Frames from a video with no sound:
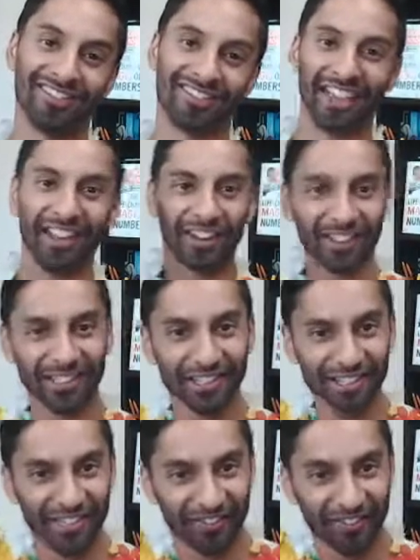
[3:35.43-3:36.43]
Okay, let's
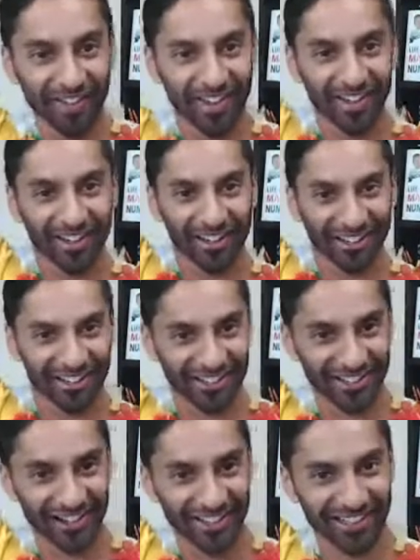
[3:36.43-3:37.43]
do
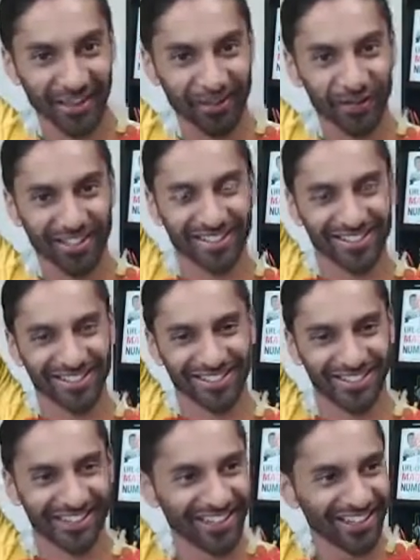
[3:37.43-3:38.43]
triceps.
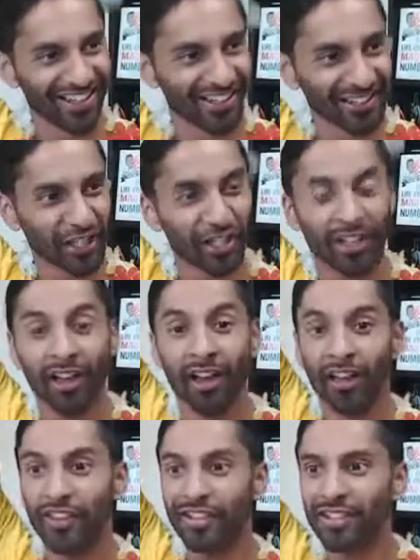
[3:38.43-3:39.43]
It's good.
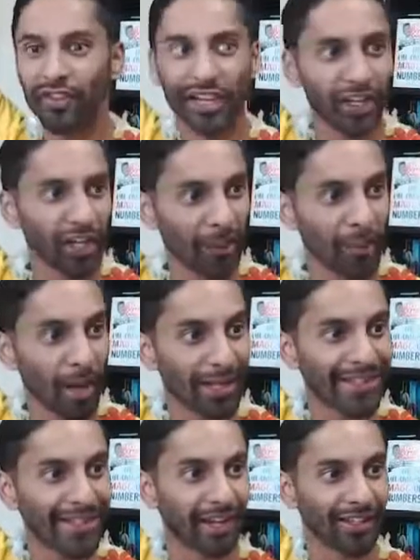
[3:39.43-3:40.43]
This is really good. I'm
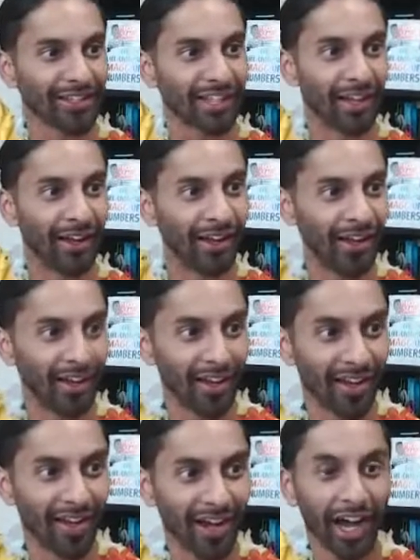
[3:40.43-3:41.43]
multitasking.
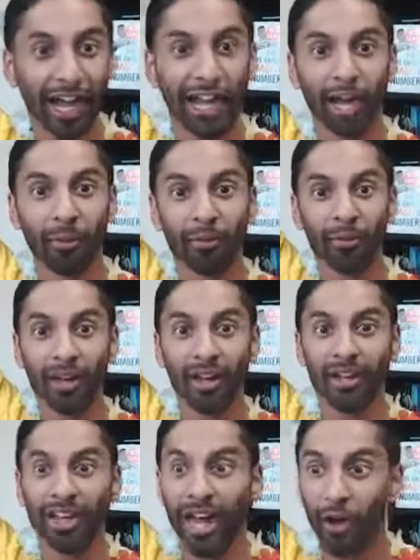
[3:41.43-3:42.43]
I am
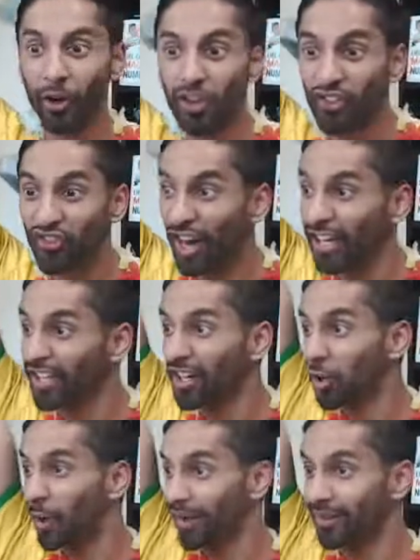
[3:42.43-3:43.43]
now running a
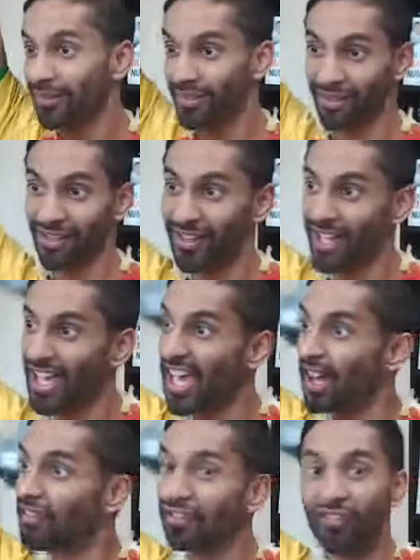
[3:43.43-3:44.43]
quiz,
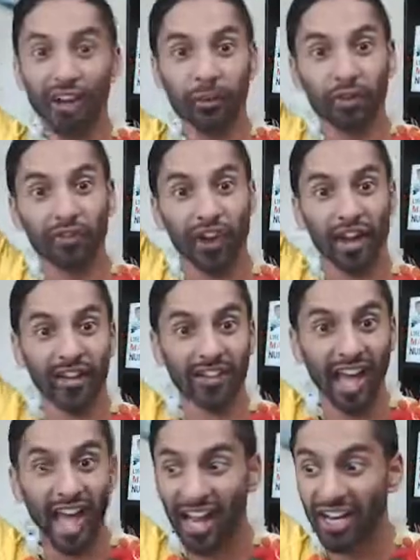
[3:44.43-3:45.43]
having fun with
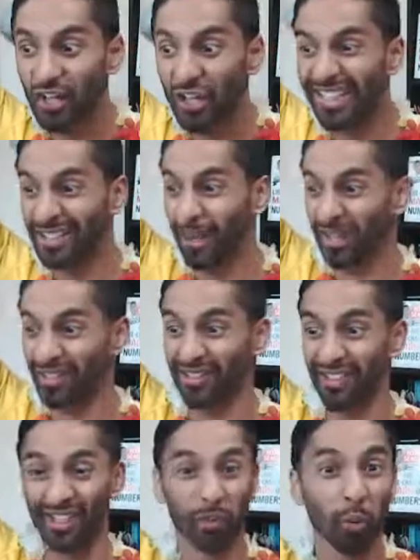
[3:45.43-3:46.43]
friends, and doing some
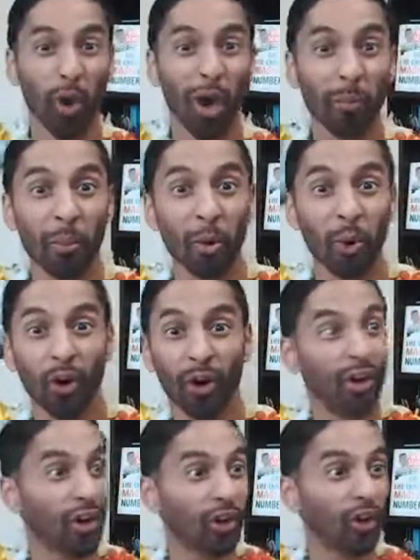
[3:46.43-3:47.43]
exercise. What
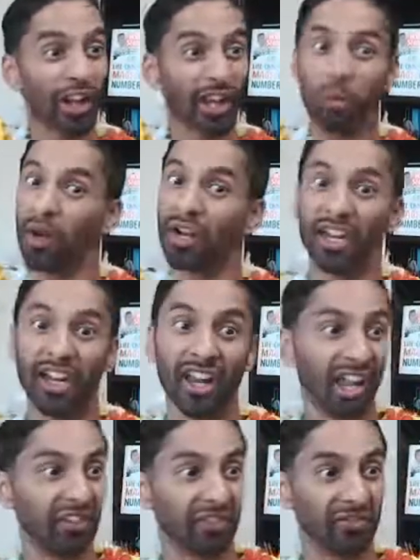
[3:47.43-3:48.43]
more could I want in
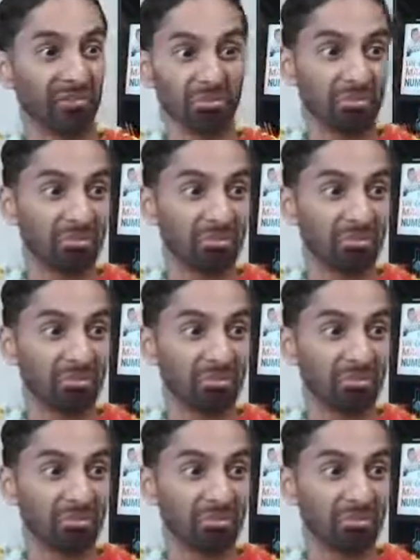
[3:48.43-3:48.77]
life?